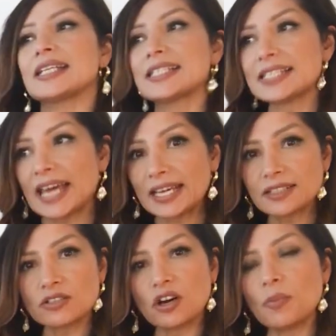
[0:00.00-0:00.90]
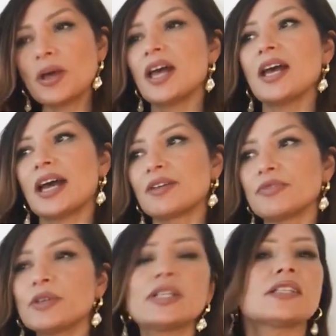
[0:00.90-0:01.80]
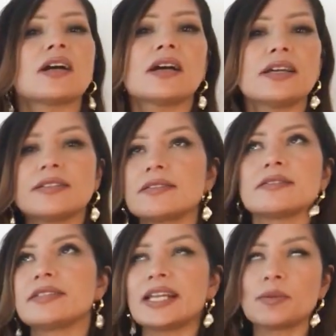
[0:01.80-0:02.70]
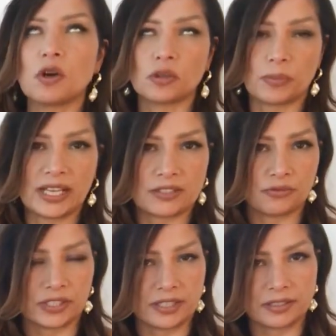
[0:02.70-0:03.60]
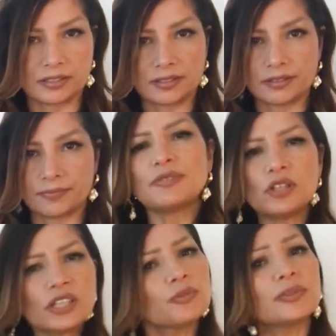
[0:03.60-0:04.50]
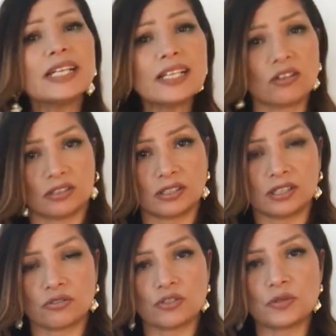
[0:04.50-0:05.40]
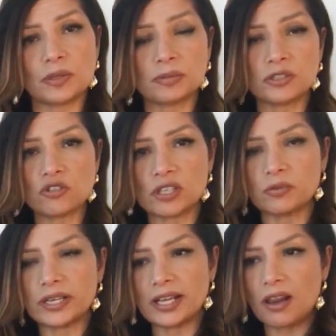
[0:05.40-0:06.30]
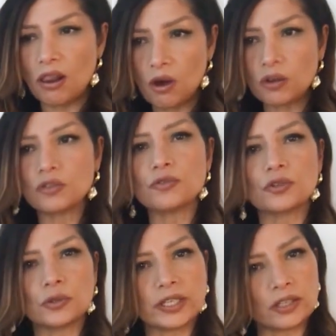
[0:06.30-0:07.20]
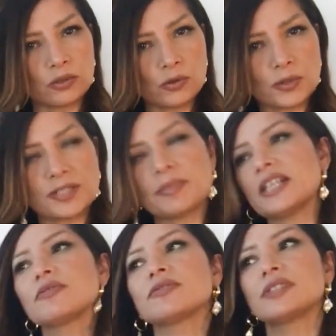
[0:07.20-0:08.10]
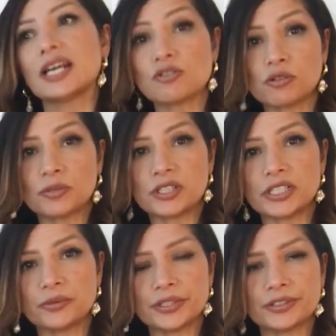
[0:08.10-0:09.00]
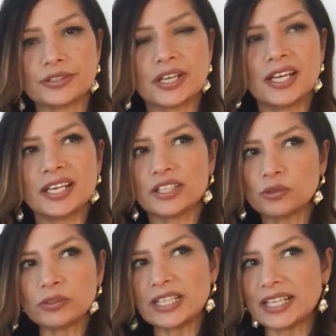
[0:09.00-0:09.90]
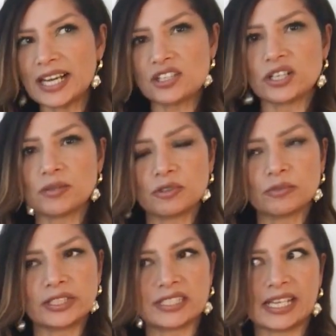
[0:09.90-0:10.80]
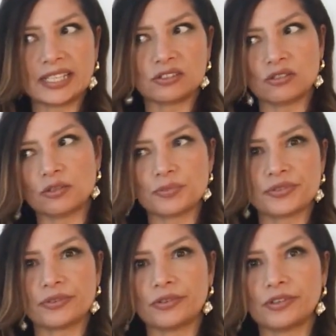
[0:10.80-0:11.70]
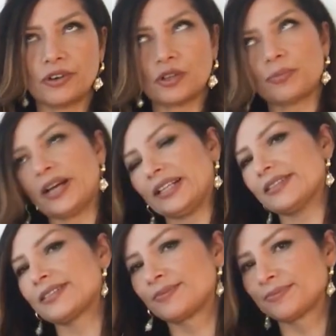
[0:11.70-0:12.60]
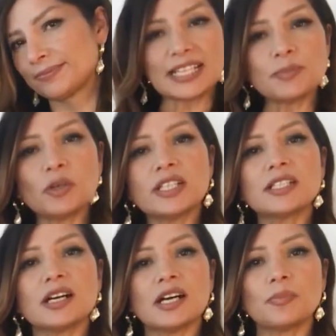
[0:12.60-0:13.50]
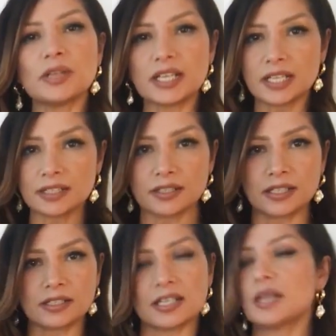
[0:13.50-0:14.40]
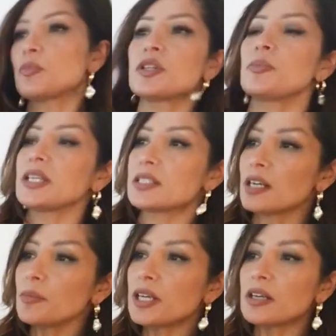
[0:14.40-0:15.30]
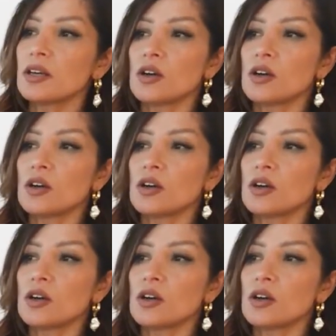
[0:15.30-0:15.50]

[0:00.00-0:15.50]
as a tank top and very tight denim hot pants, for instance. If you look at really hot countries, people usually wear long, flowy clothes made of natural materials. You don't really catch anyone wearing tank tops or hot pants. Next body type is the type with a big tummy,